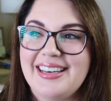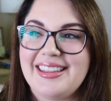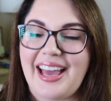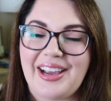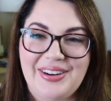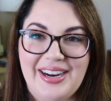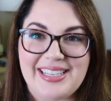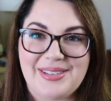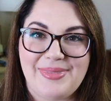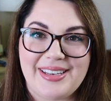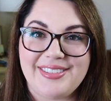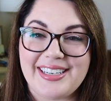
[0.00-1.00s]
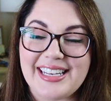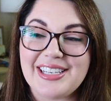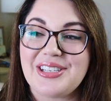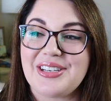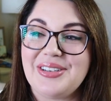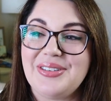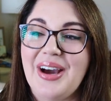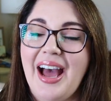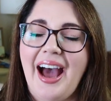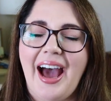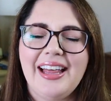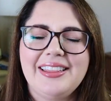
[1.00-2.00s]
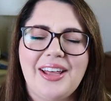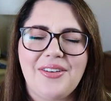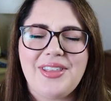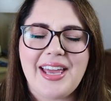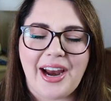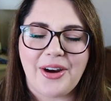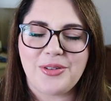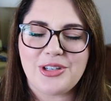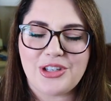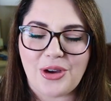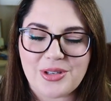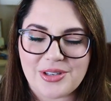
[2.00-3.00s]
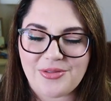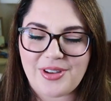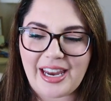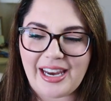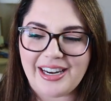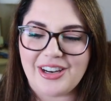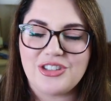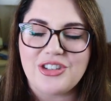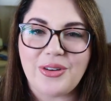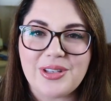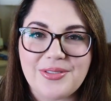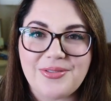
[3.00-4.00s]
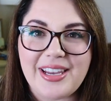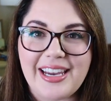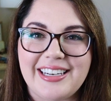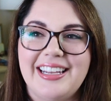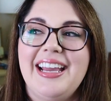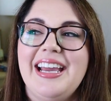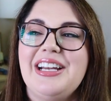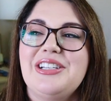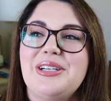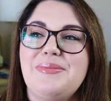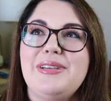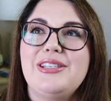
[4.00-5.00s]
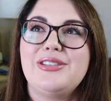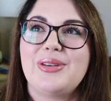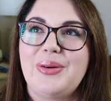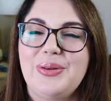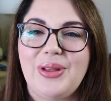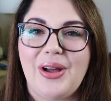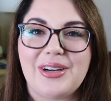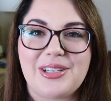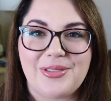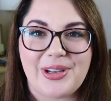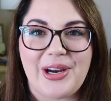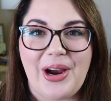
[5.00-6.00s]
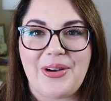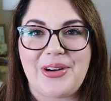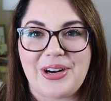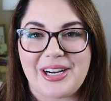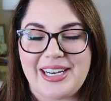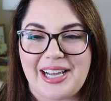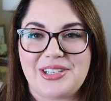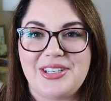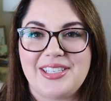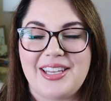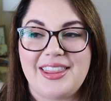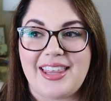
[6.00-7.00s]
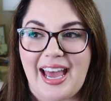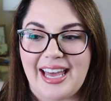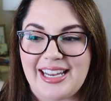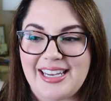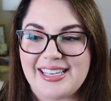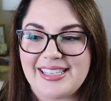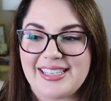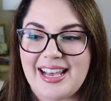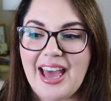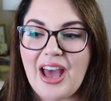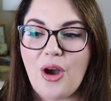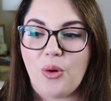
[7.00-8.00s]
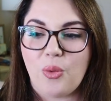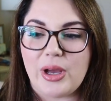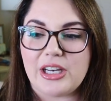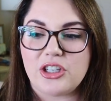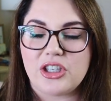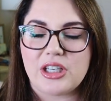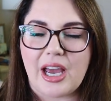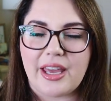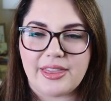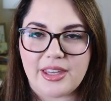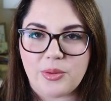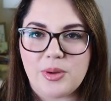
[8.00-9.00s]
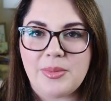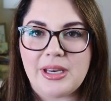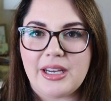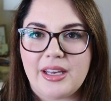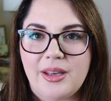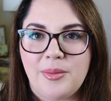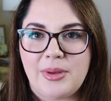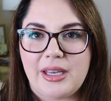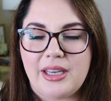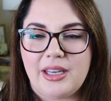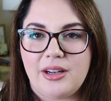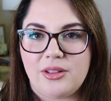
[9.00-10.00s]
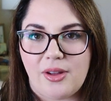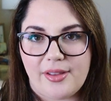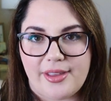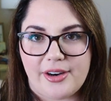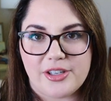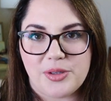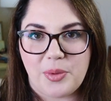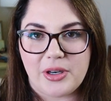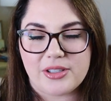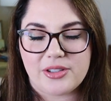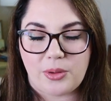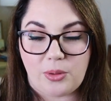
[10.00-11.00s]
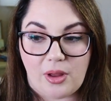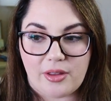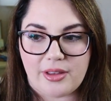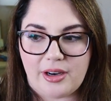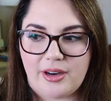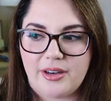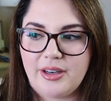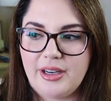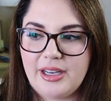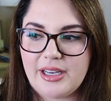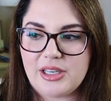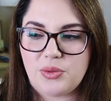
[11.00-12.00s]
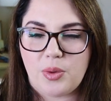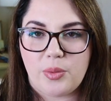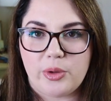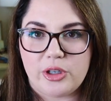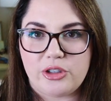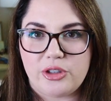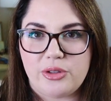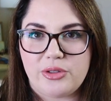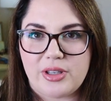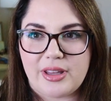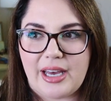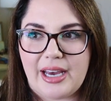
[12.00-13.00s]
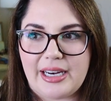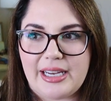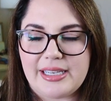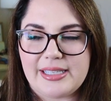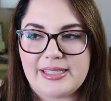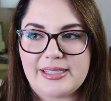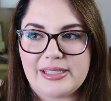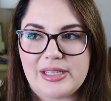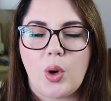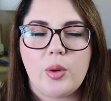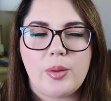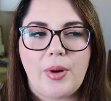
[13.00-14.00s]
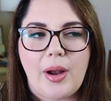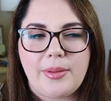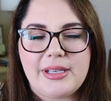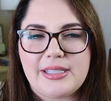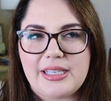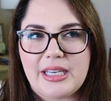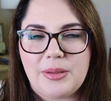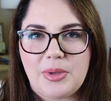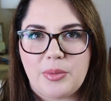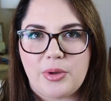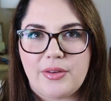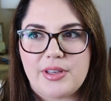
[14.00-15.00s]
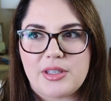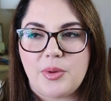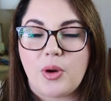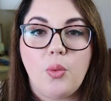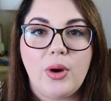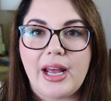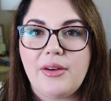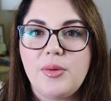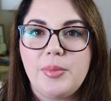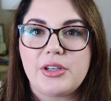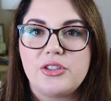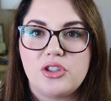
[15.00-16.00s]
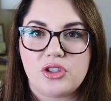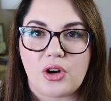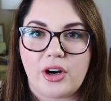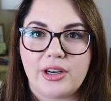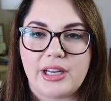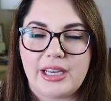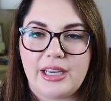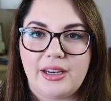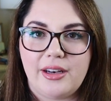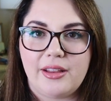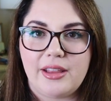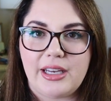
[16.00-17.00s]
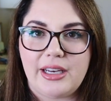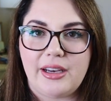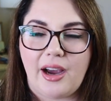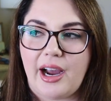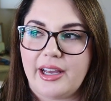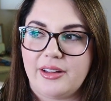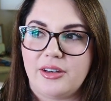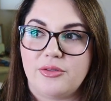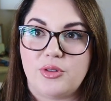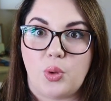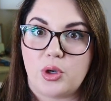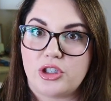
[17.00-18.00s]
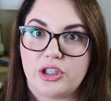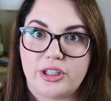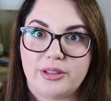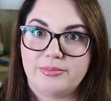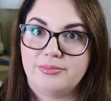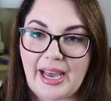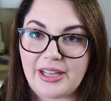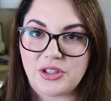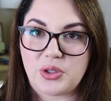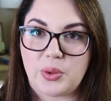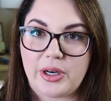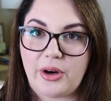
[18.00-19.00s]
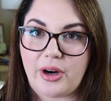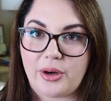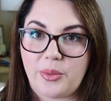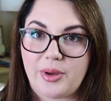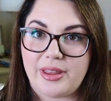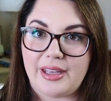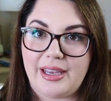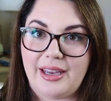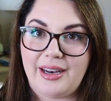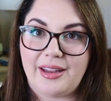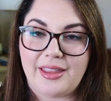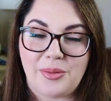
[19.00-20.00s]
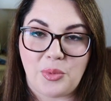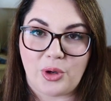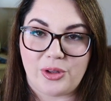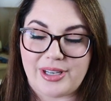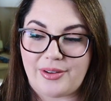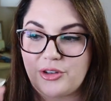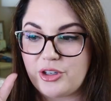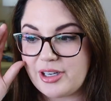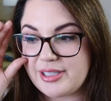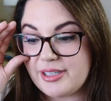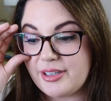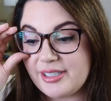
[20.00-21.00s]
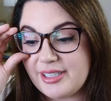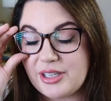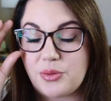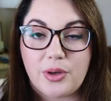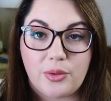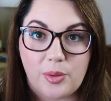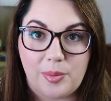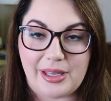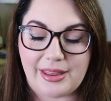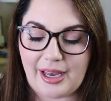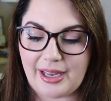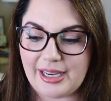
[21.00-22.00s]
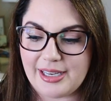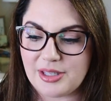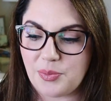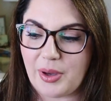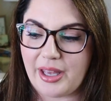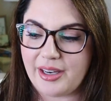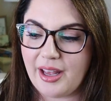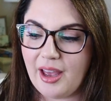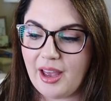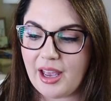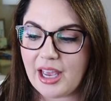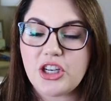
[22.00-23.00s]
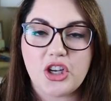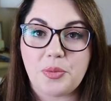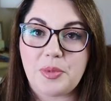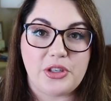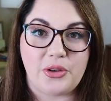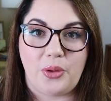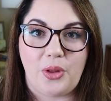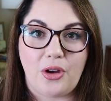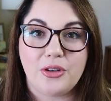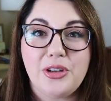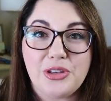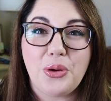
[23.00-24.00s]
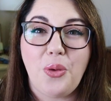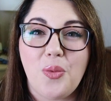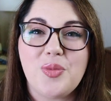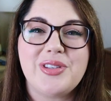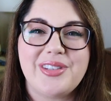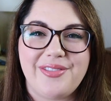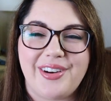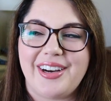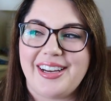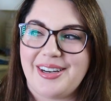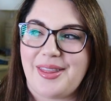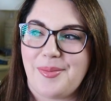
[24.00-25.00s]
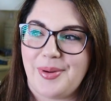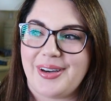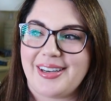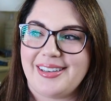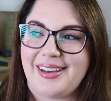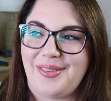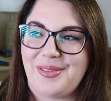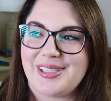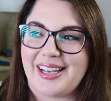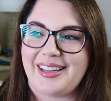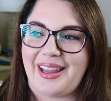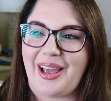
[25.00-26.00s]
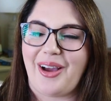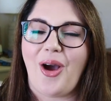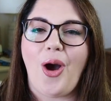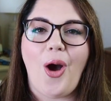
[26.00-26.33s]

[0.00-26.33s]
that creates a bit of an issue. I love the heroine Josephine, Josephine, and it took me so long to figure out her connection to Thaddeus, which I think we meet him in Lothair's book. So Lothair is when we're introduced to Thaddeus, or we probably see him in a previous book. Whatever books start in the Island of Torture, that story arc within the Immortals After Dark series, that's whenever we meet Thaddeus. But it took me so long, until almost the very end of the book was I like,